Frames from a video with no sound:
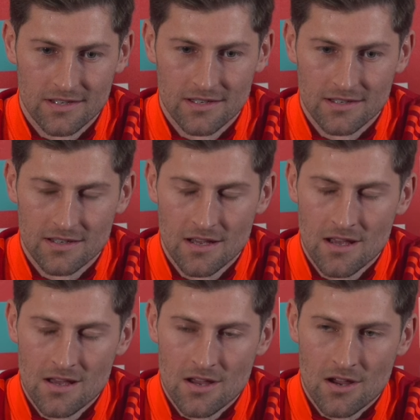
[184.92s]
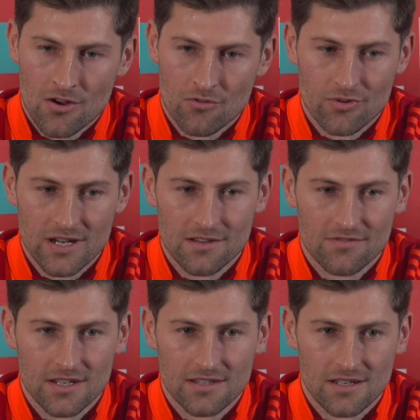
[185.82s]
and really
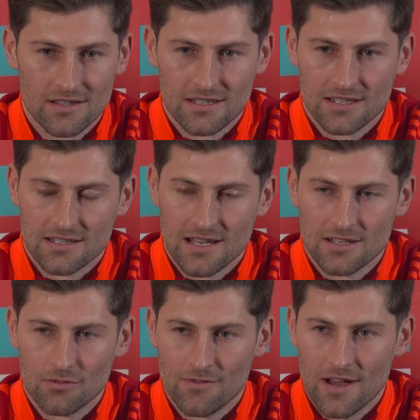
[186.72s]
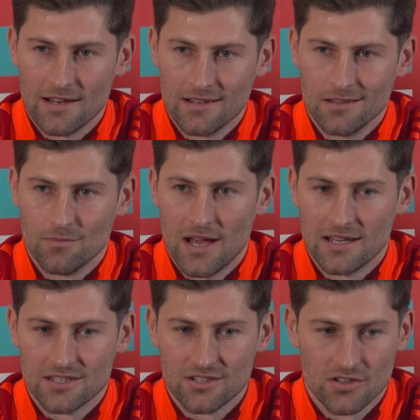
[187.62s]
vital in the success we've had in the
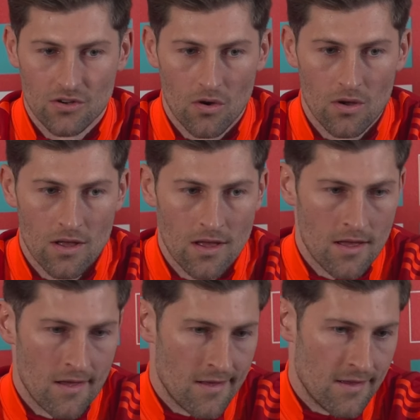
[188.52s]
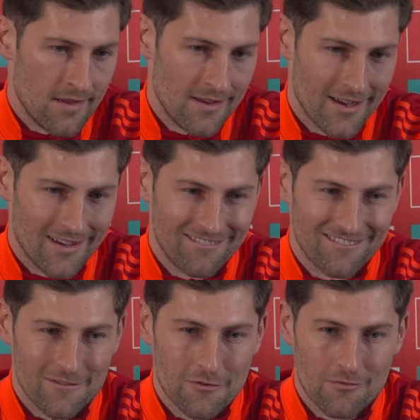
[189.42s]
past. So, yeah,
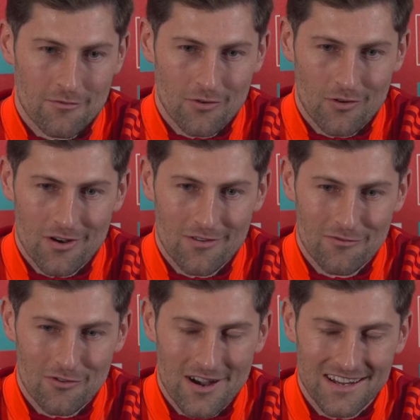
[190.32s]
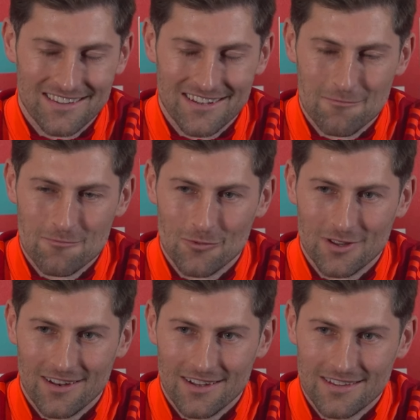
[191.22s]
for any team, we're
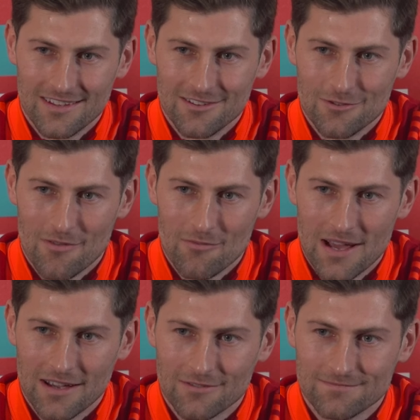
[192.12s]
delighted to have him back.